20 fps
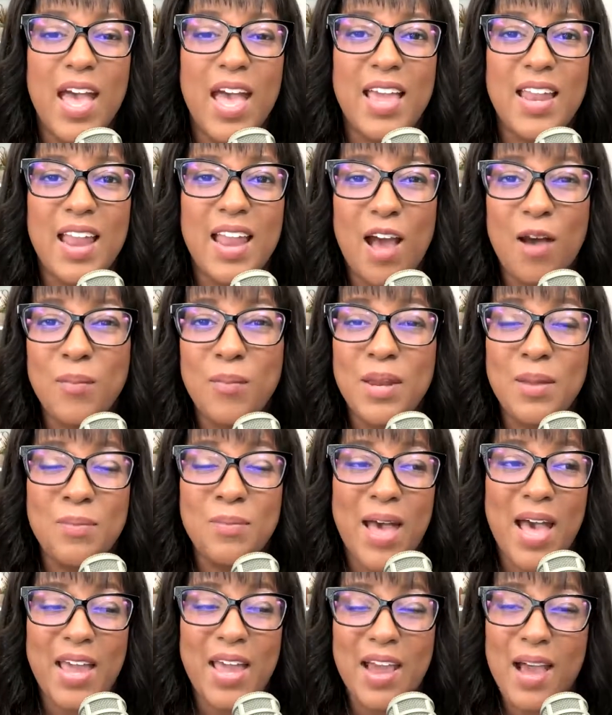and how many
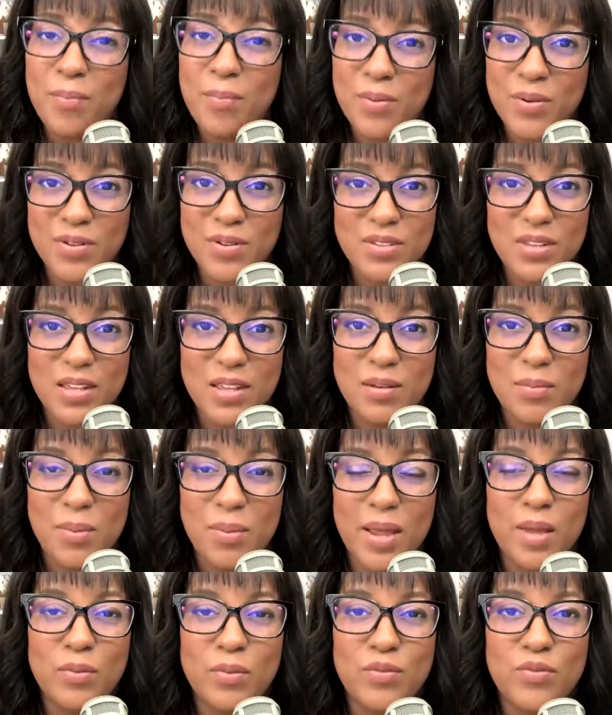bad apples you had to
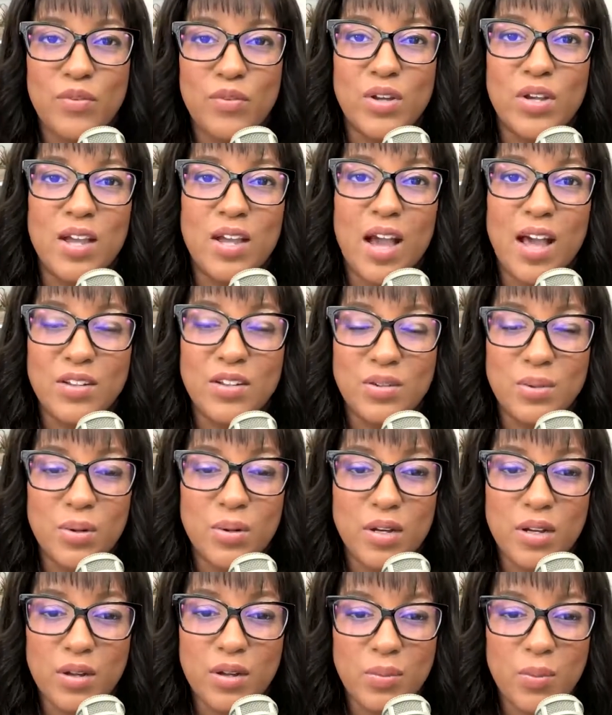bite before you got to
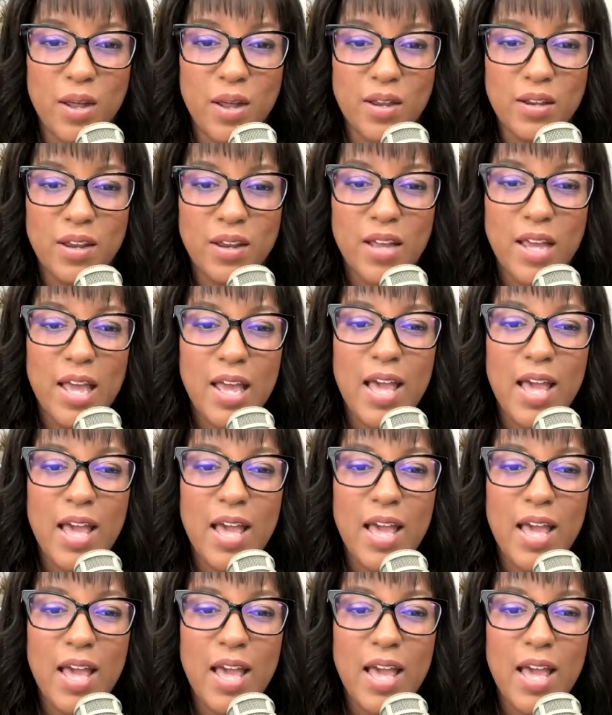a good one.